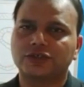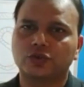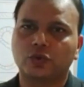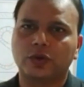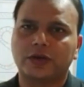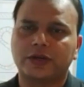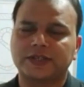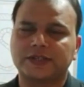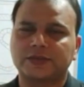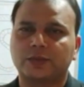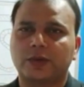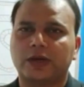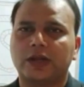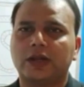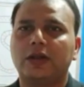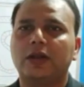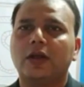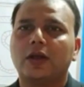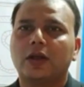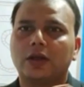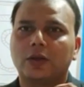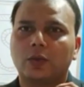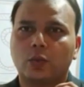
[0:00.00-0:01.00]
shoulder as
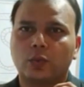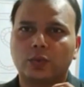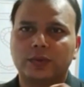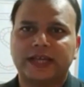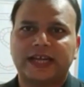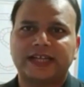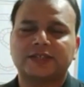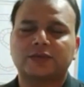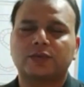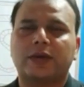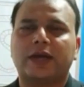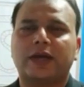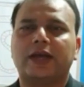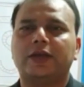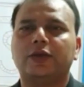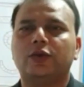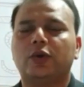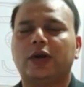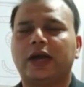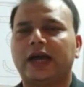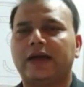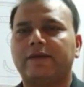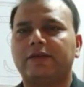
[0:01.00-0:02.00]
well. That's why
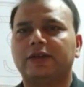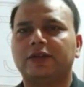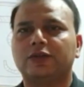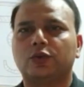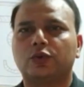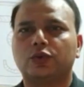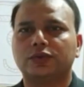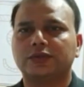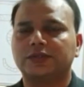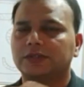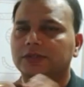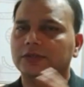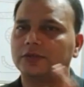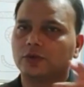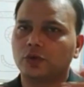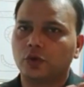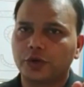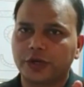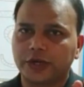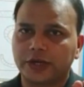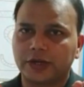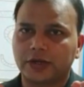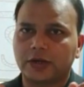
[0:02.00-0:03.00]
you are having those
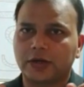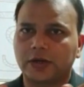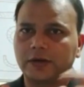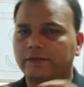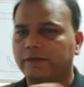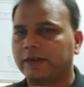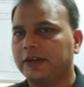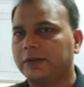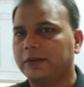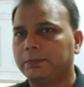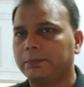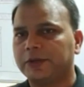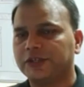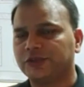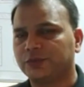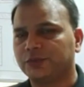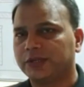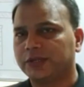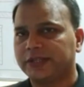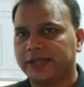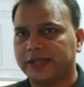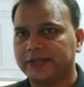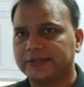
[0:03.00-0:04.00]
rotator cuff and
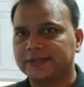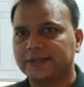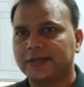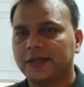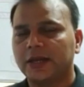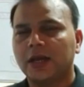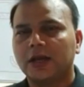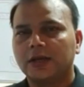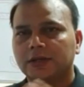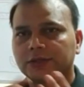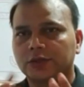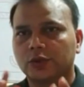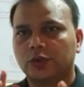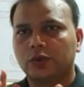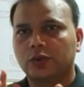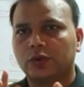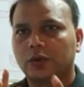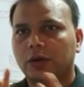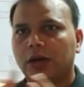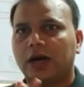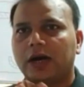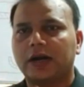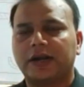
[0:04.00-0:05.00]
impingement things.
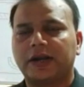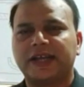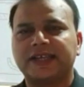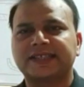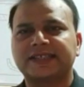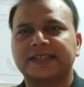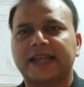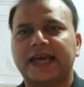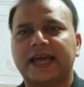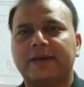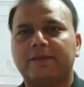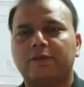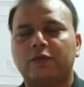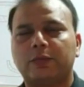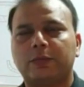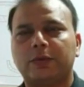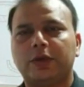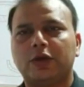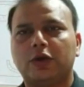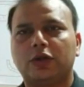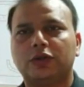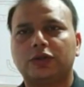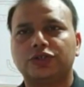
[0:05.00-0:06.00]
So our next lab would
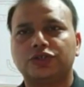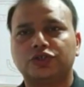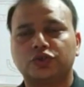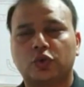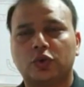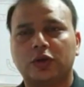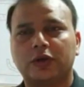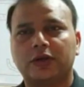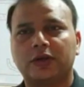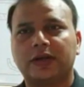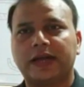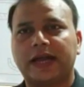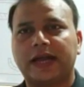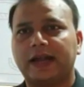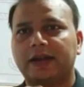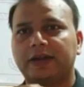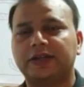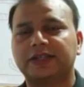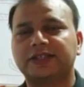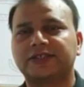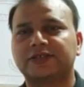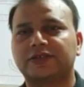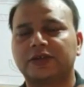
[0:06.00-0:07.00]
be on the shoulder
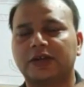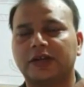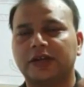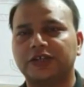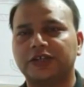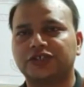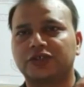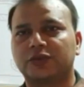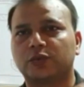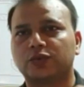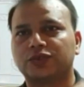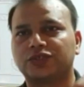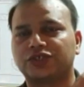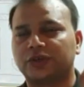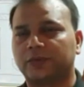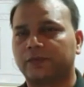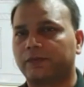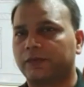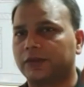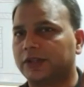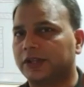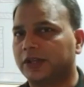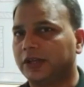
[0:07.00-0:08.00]
and its
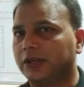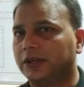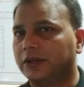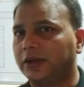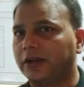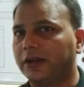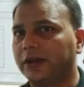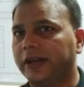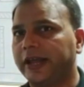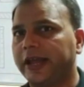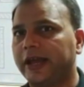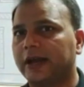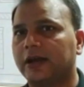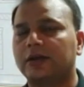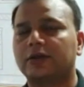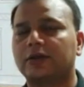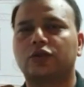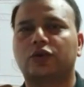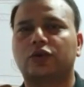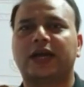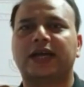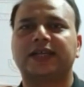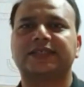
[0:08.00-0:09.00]
relationship with the neck,
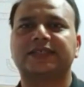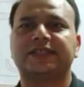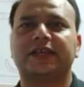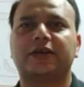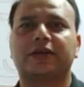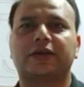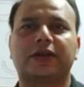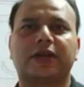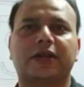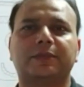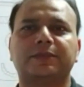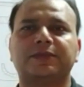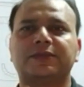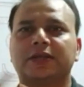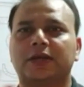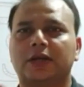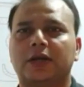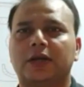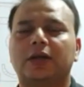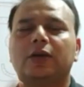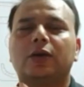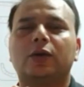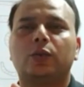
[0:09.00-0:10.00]
thoracic, ribs,
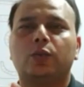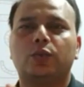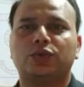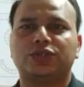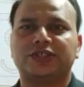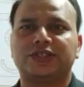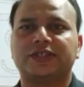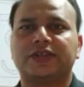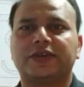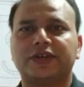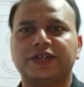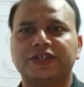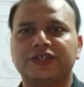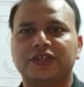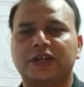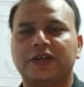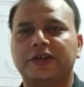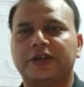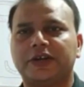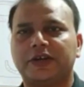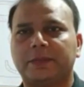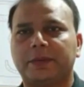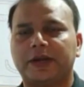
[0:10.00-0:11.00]
which is the
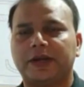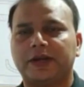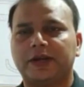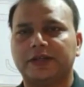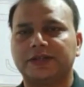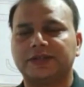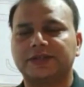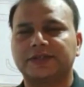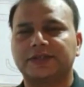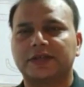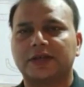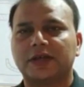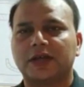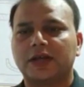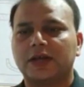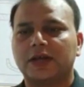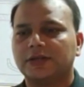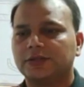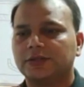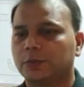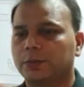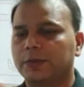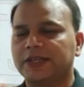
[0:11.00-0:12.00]
regional interdependence.
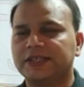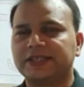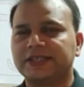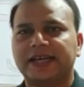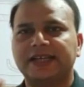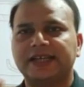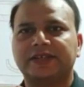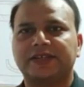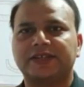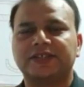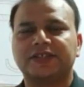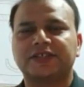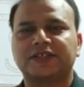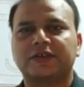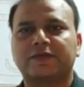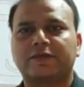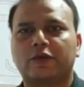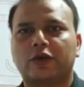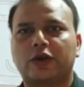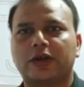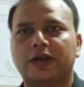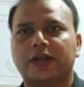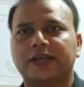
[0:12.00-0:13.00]
So please guys, register
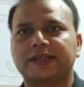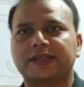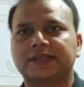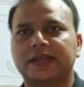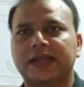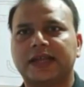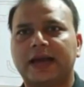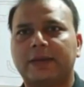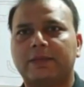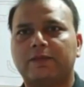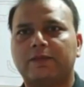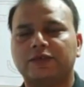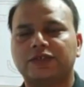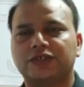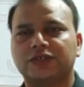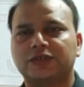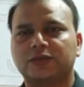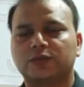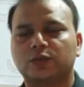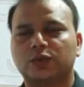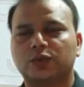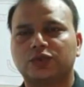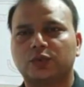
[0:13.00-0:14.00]
for our next lab, which
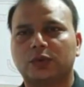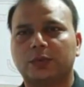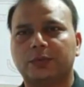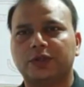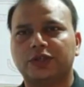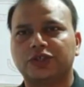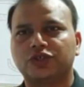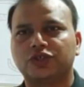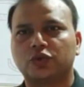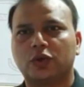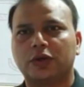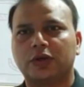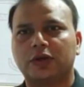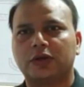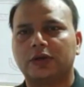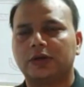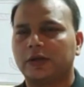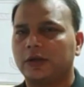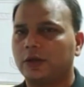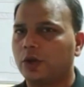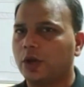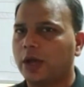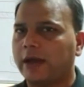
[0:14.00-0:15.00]
will be the
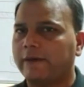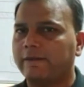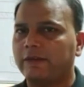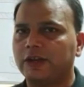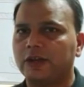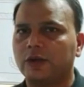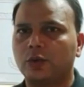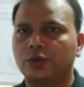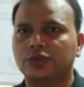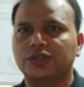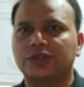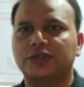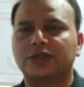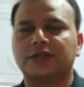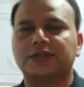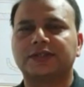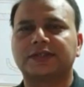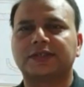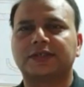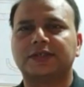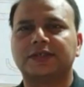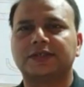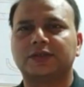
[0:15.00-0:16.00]
shoulder. You have any question,
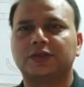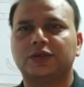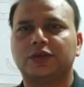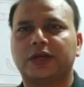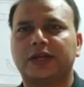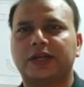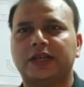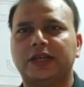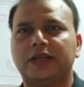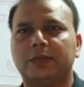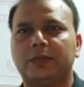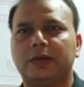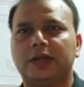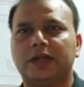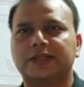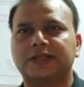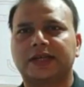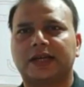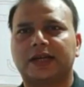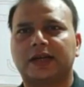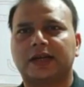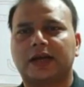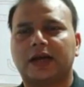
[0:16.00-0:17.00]
concerns, you can email
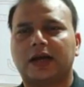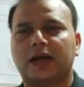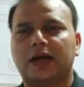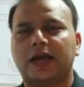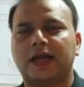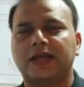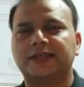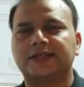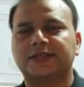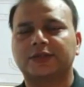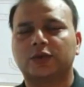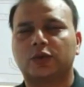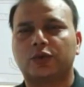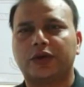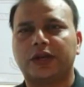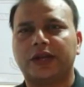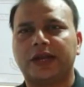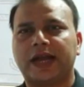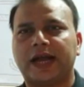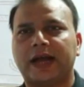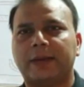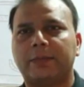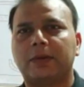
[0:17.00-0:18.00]
us at
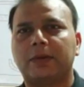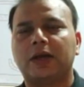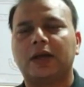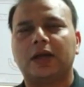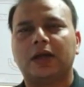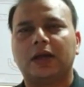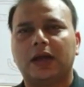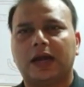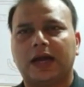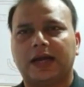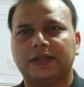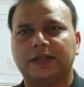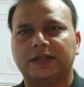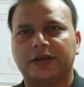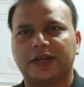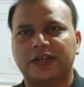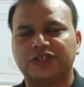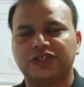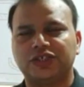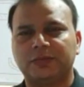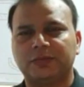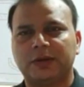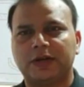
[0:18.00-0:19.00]

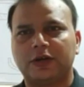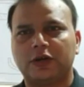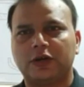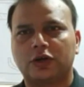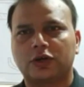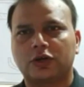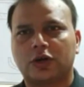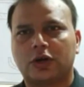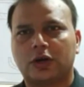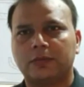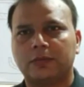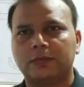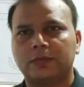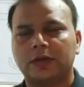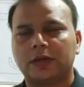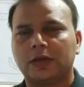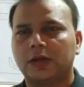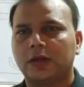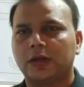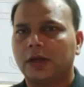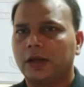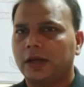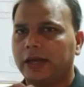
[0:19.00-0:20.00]
isorehab@gmail.com.
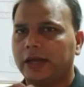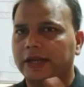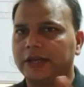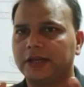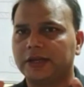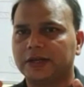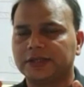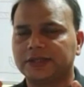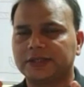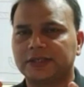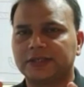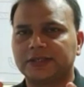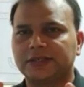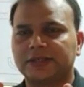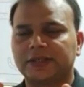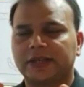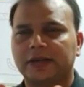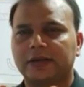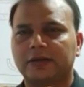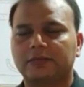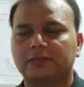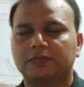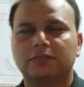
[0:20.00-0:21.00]
Any concerns
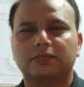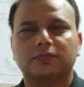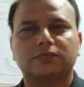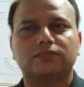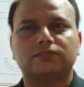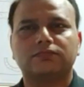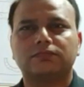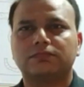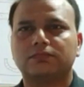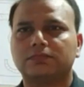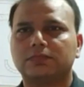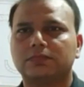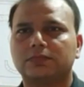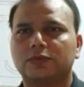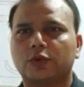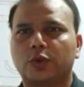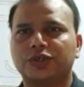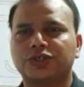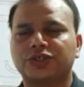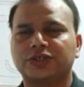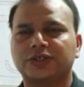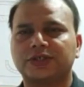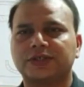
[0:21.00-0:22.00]
and
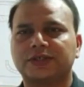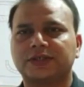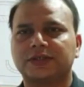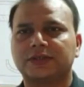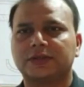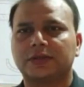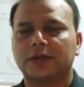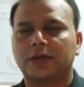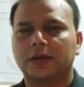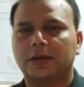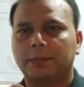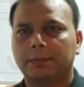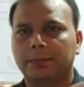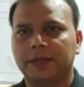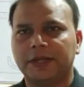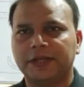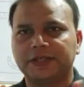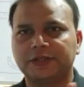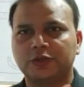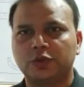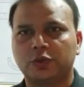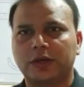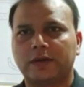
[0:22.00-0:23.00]
questions,
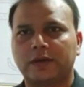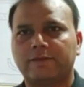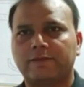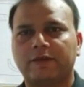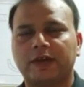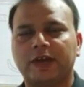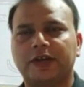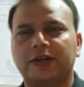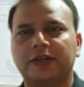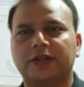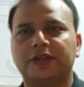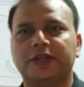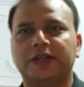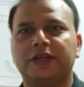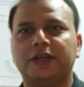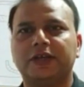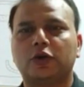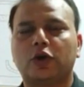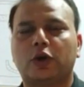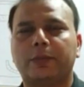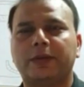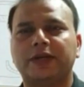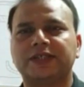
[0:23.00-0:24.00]
please you can fill it in
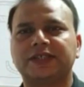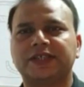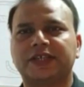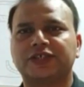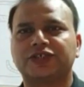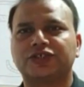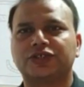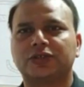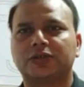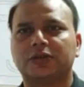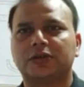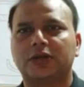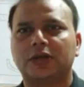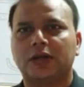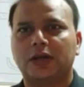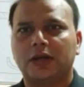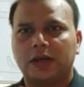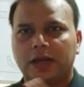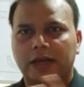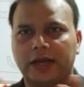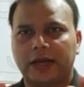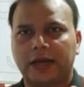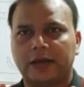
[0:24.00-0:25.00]
the comment section,
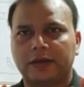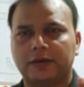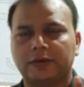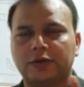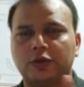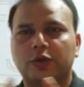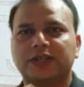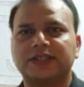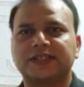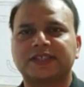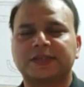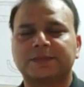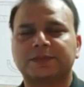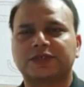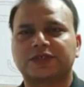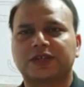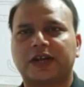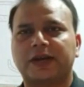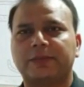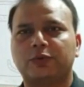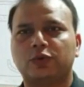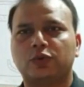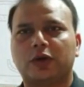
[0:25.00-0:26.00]
and you can
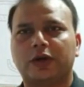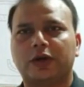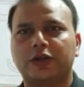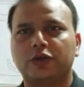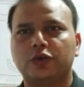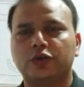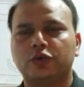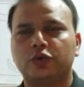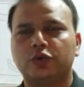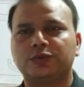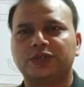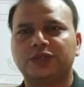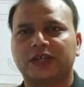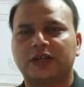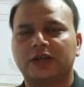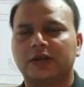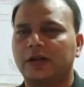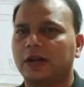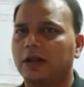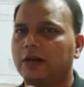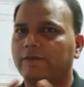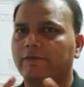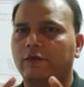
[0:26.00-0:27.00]
subscribe to our YouTube
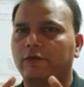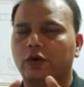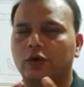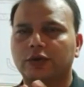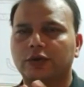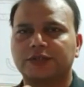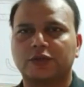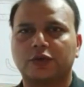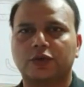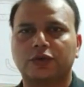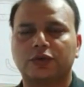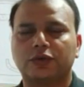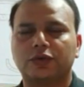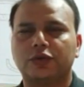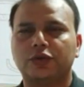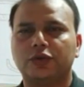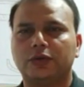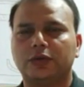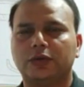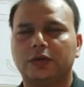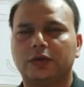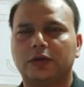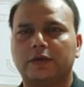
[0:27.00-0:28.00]
channel and follow us
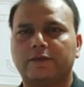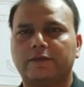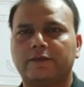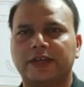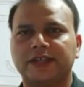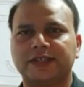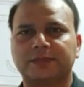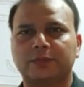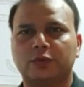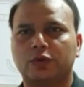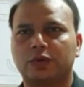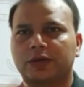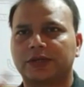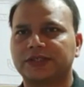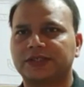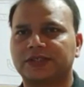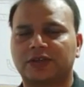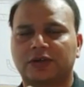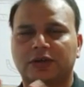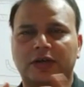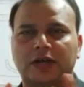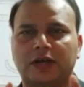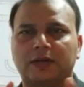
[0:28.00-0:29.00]
on Facebook,
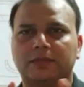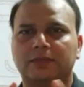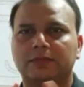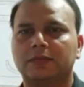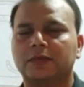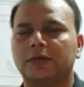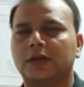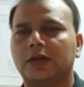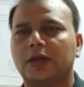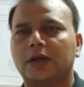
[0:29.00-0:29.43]
Instagram,